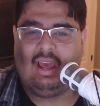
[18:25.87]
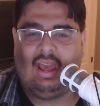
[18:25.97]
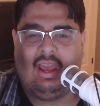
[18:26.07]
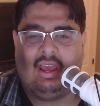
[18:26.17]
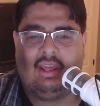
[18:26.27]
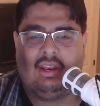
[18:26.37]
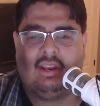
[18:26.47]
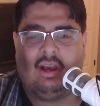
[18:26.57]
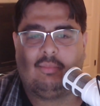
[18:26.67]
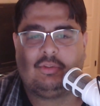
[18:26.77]

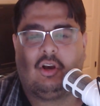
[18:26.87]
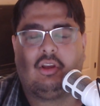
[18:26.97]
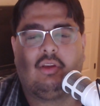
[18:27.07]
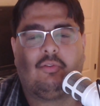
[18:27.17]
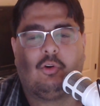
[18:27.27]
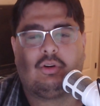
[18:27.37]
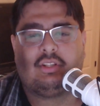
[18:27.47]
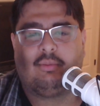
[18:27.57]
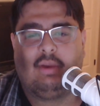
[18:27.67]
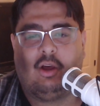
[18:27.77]
And I'm talking, of course,
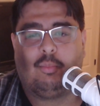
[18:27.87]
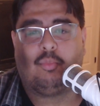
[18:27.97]
about